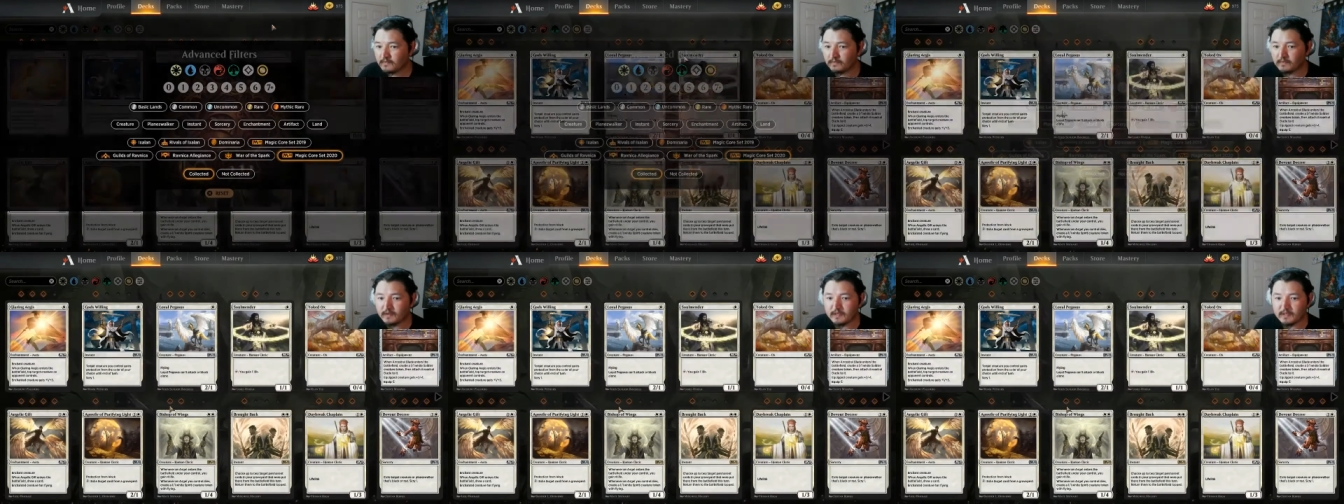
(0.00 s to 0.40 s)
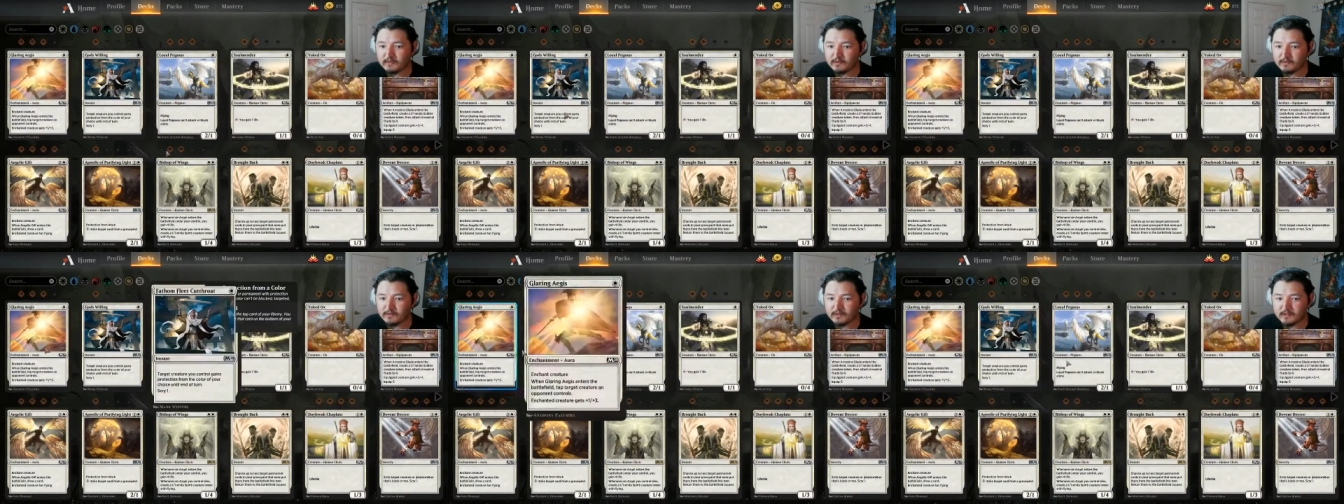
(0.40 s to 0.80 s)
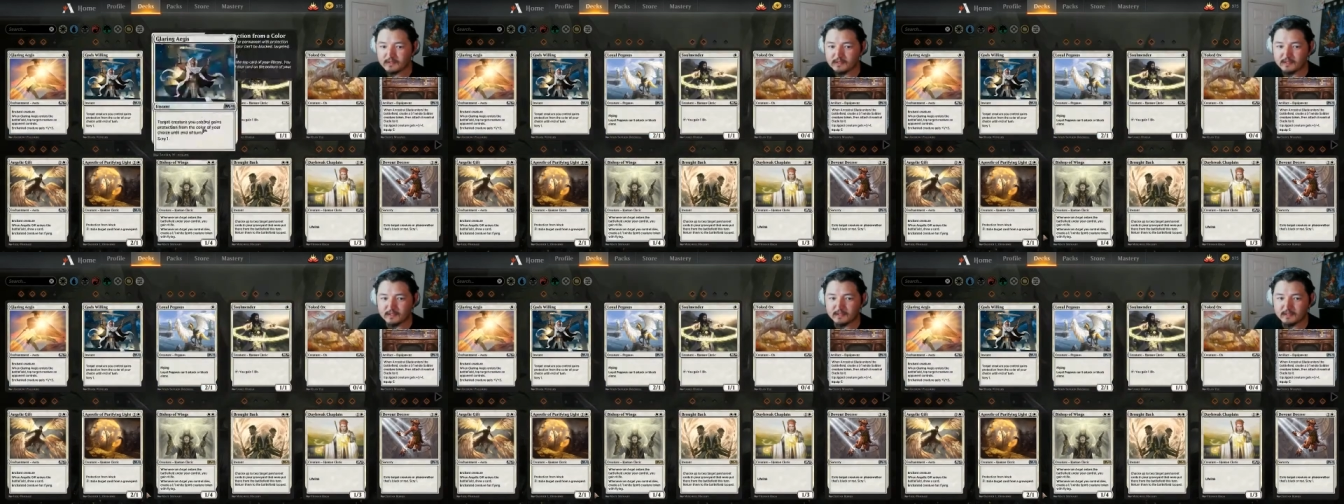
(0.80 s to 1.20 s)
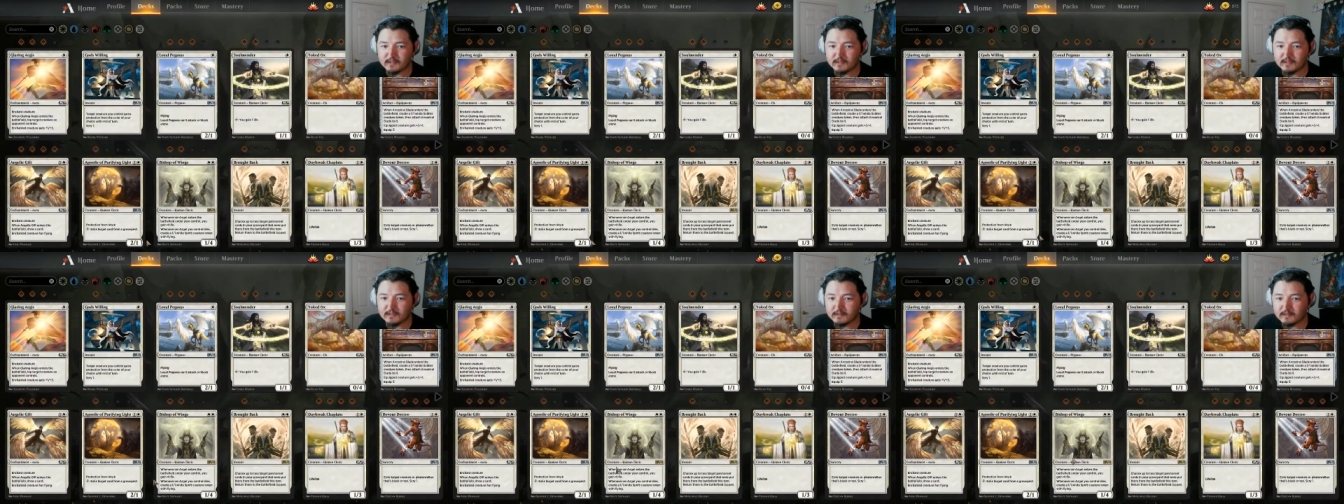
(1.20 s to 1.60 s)
We got M20
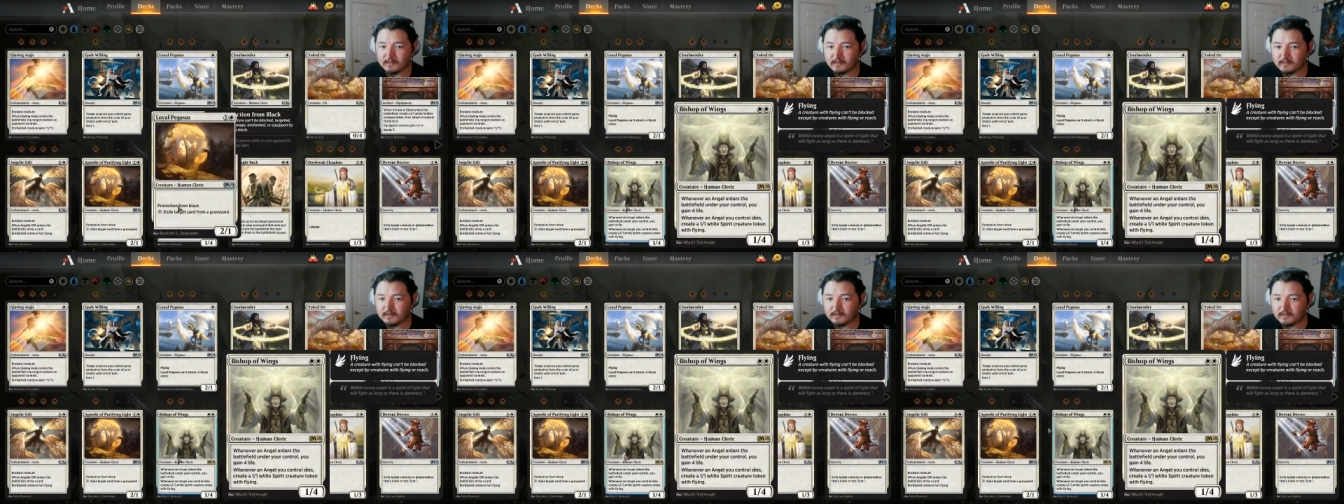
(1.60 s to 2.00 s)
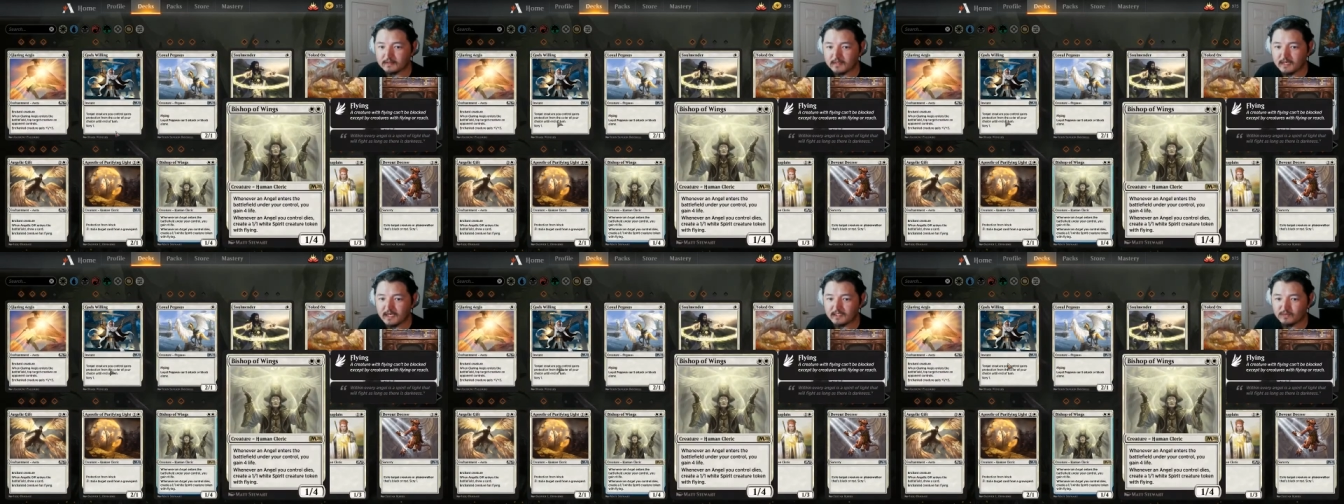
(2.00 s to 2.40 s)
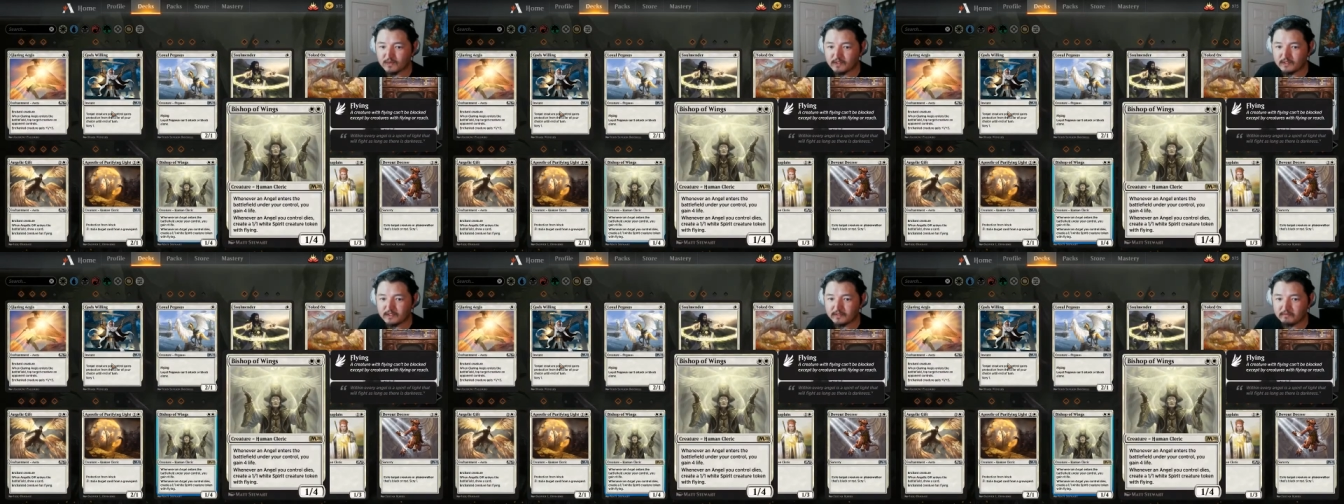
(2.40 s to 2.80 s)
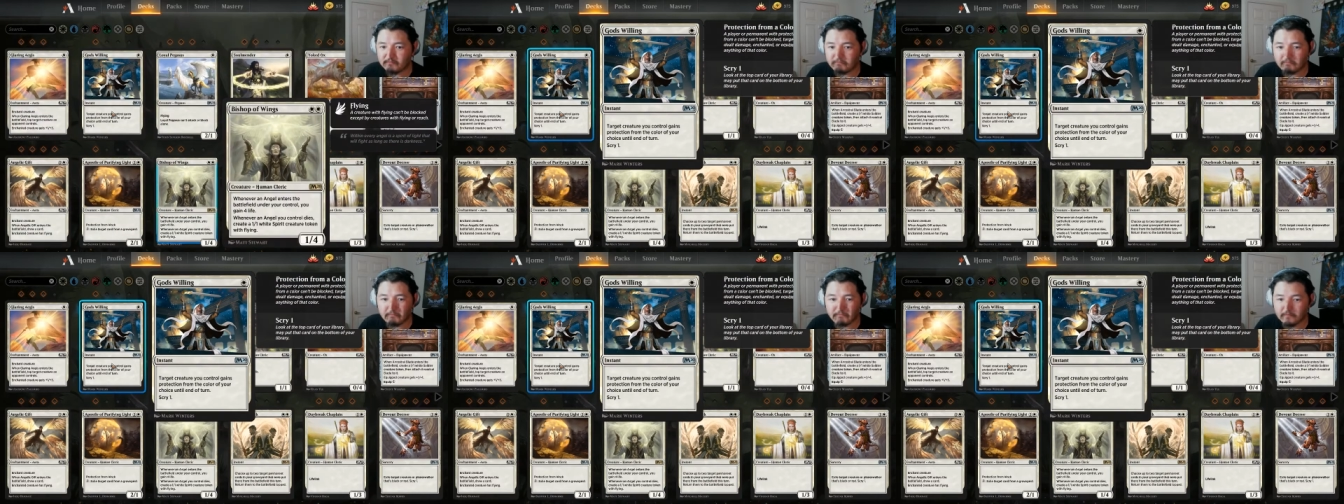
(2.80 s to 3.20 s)
selected. God's Willing.
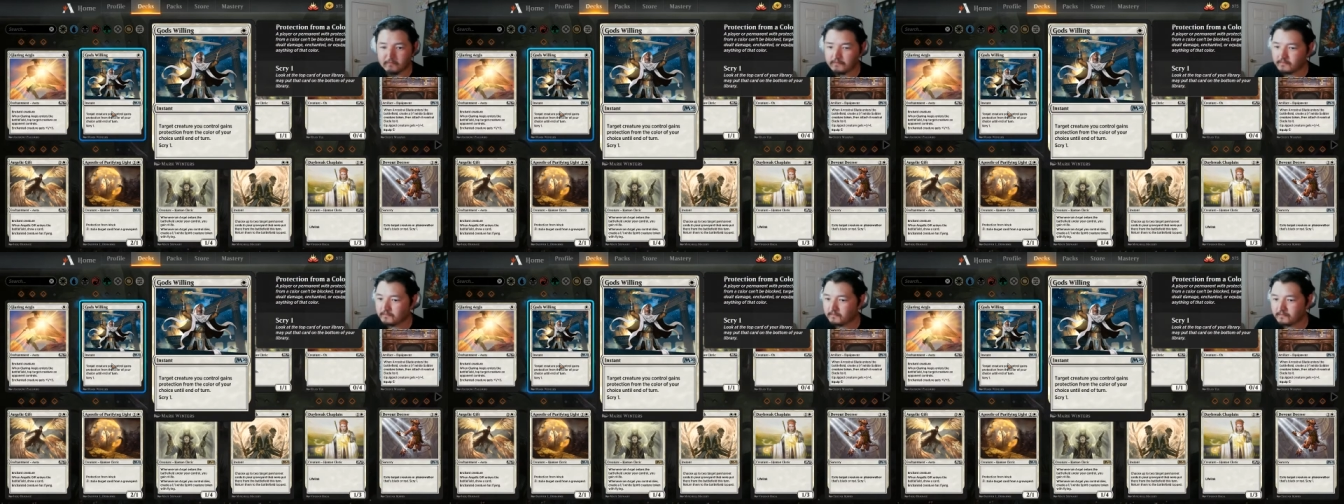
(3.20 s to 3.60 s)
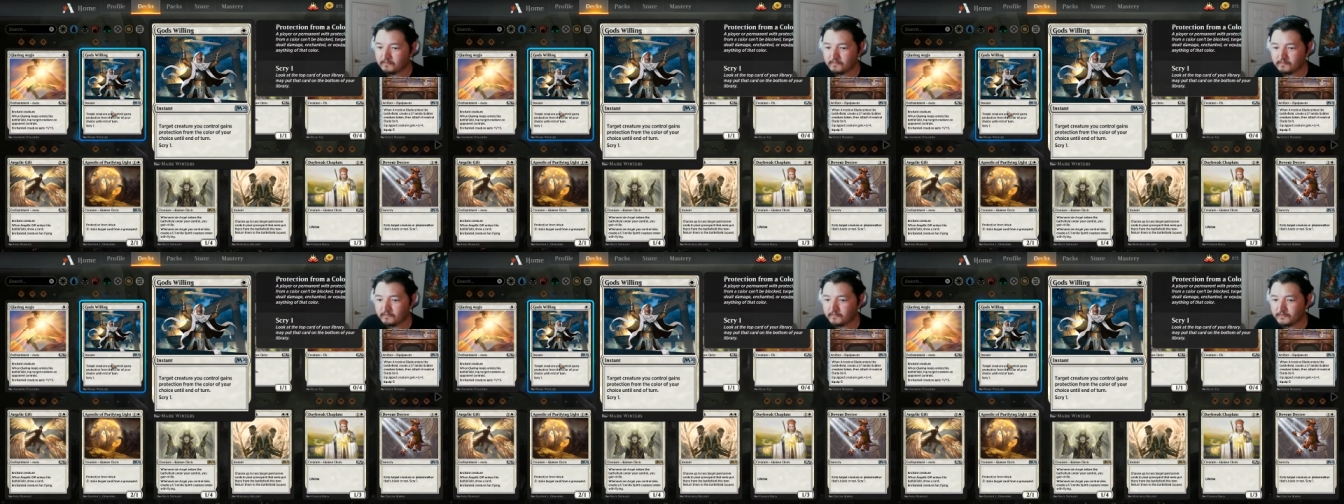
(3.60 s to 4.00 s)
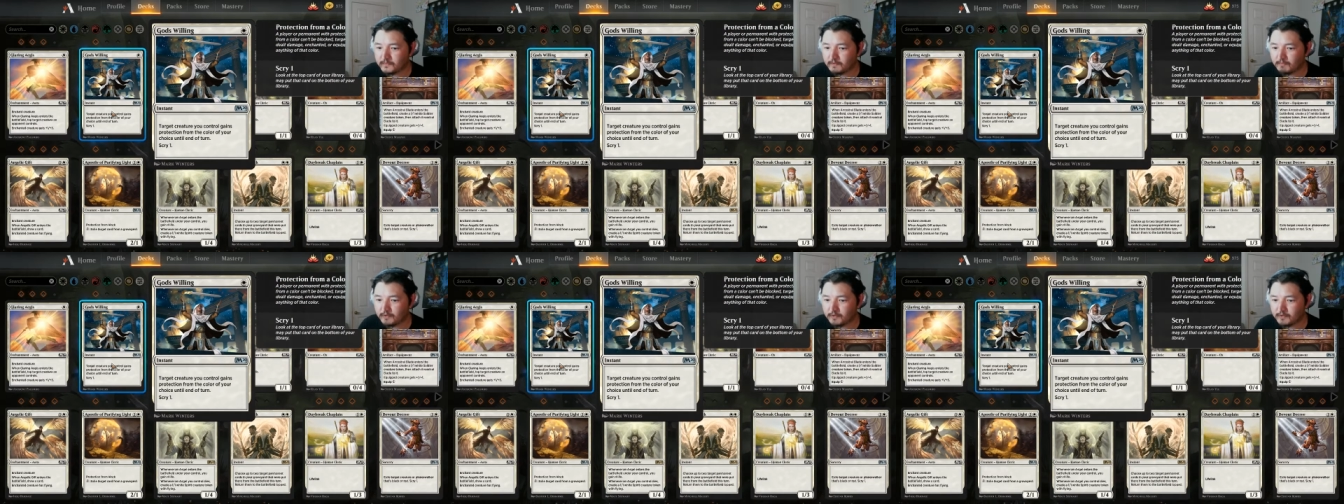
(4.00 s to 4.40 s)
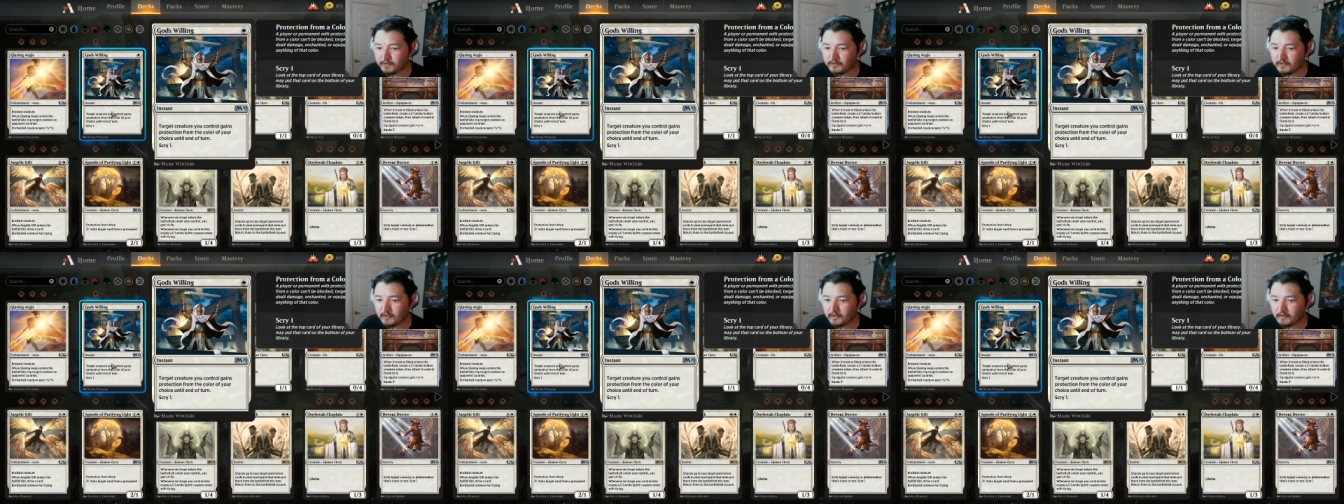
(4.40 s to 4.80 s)
It's a pretty
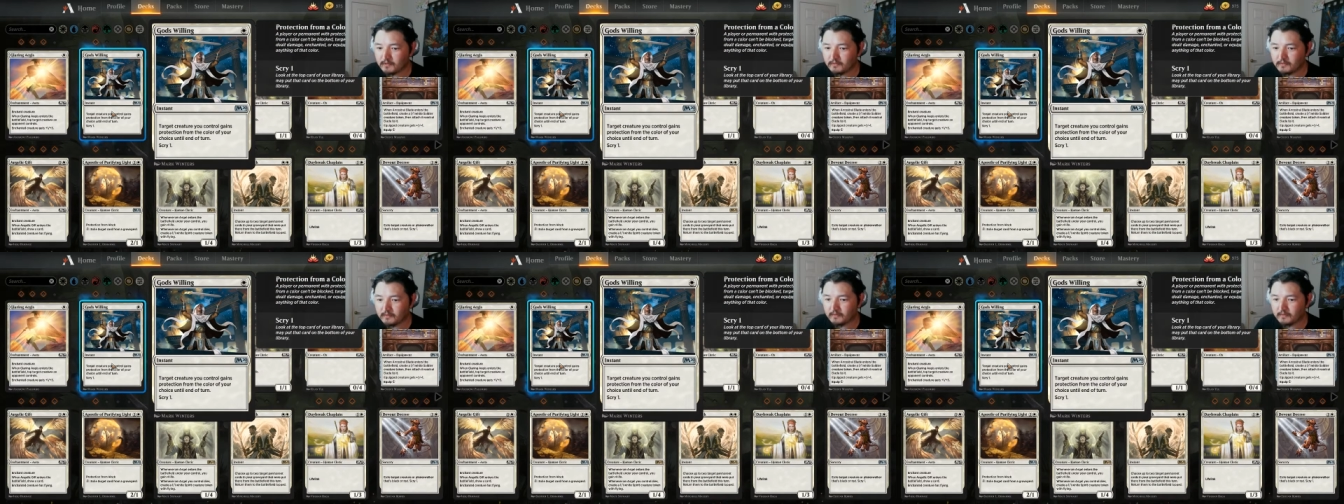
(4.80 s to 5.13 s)
good card.